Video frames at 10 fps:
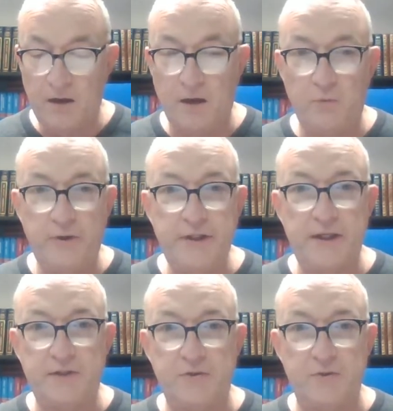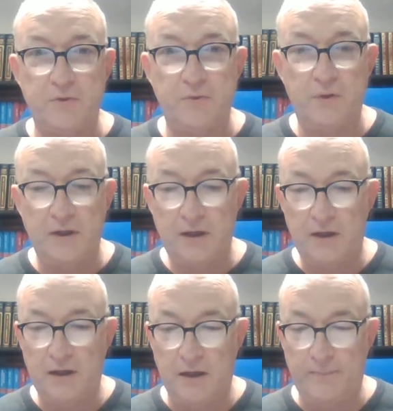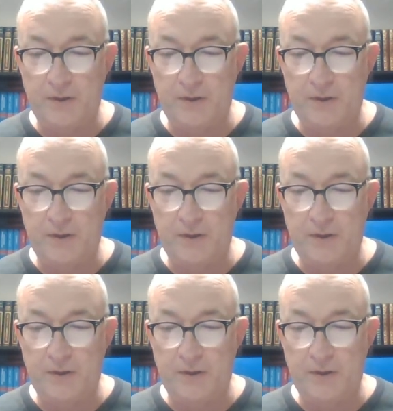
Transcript: uh, we need to uh,